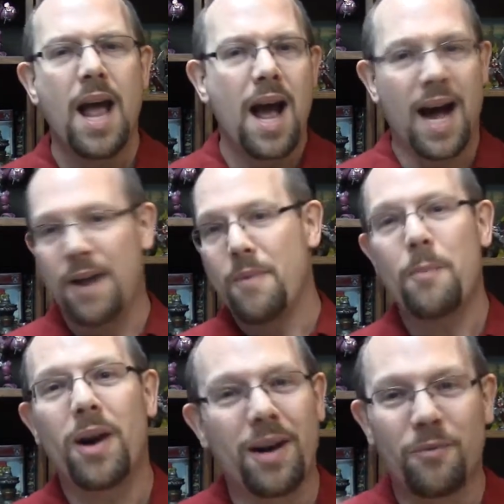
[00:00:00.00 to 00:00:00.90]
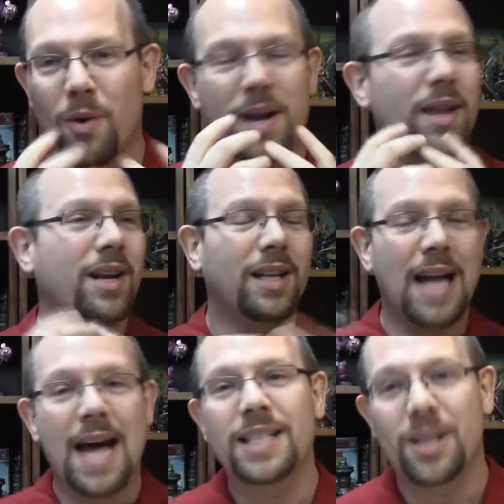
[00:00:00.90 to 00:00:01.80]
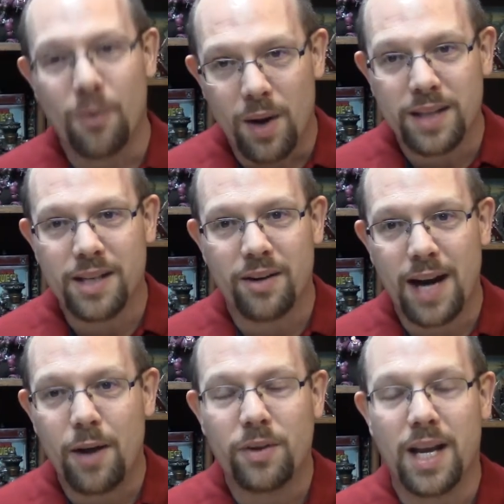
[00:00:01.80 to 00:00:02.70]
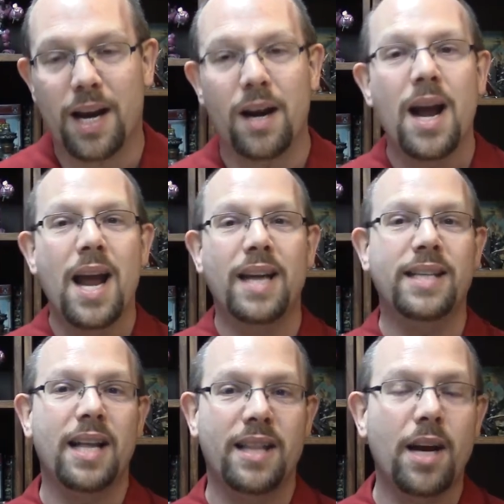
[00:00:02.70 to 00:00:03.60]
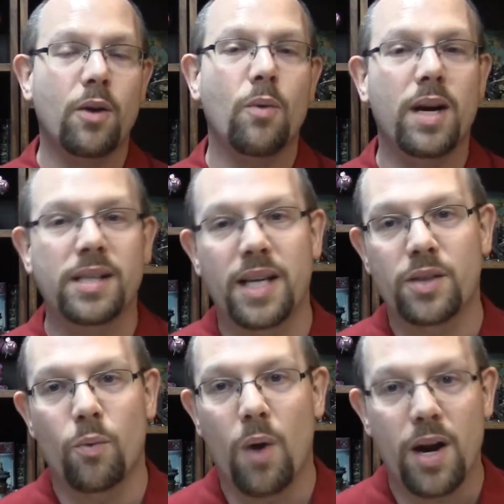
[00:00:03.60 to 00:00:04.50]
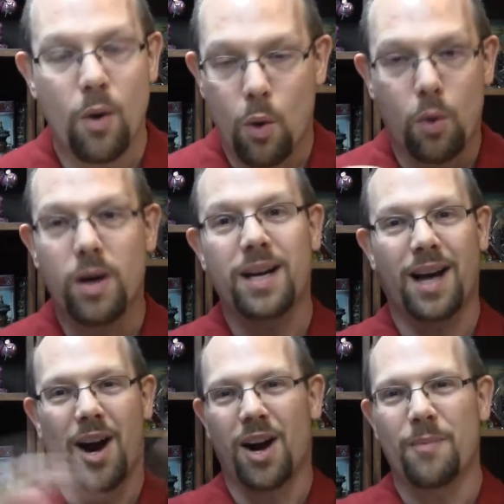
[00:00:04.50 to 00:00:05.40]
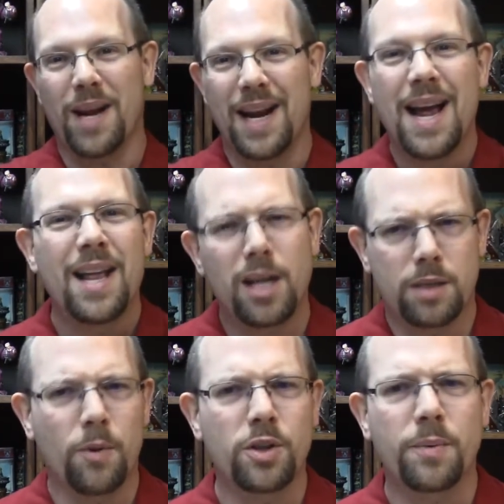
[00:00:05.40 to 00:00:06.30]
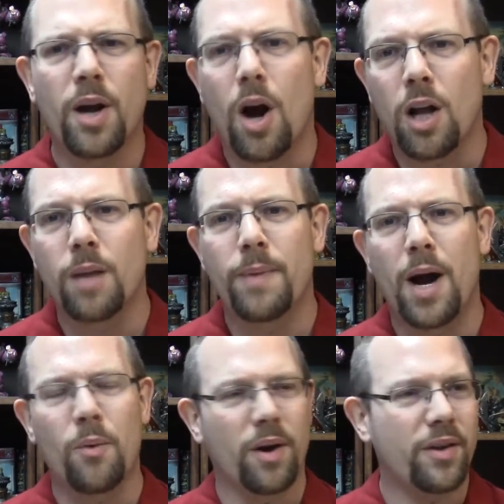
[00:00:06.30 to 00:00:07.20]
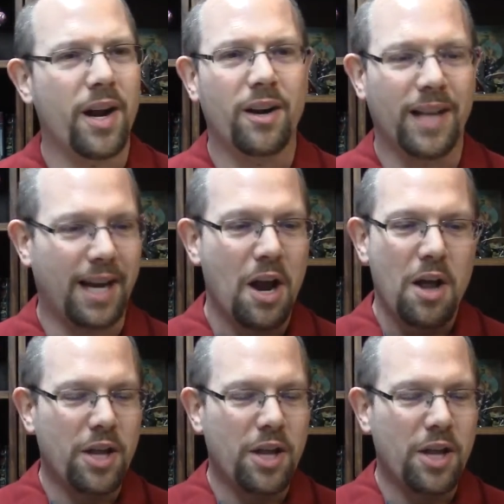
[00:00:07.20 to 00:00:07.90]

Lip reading: I remember one of the classic ones that are out there is that there was this one orc army that's supposed to be all about where they're like,